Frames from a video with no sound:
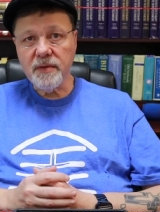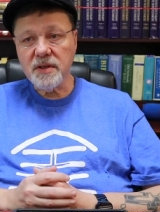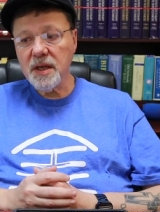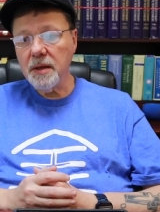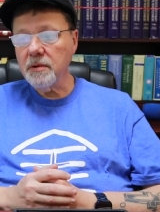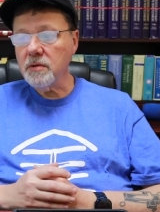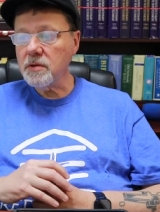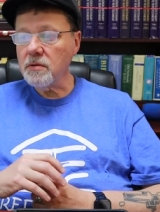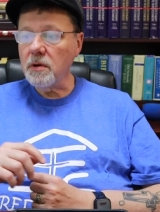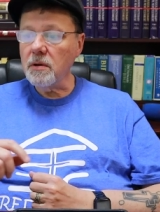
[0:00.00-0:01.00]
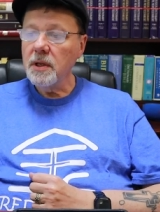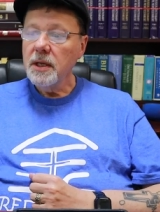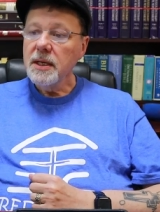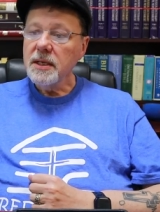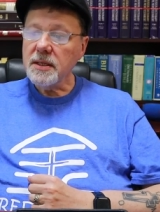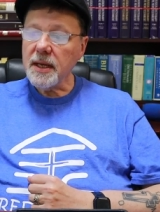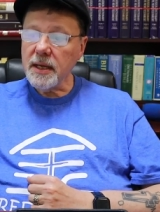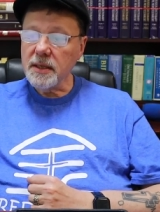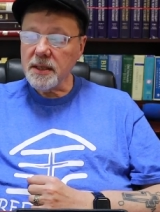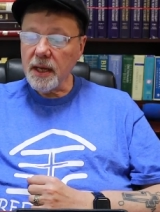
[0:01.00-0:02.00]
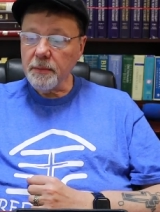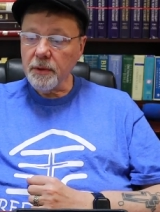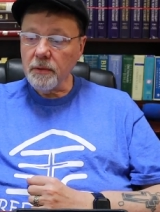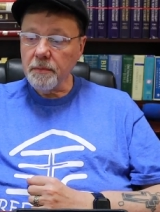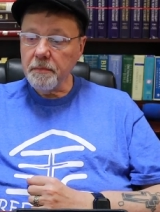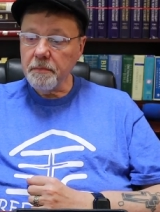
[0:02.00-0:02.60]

of the Samuel scroll, 2 Samuel,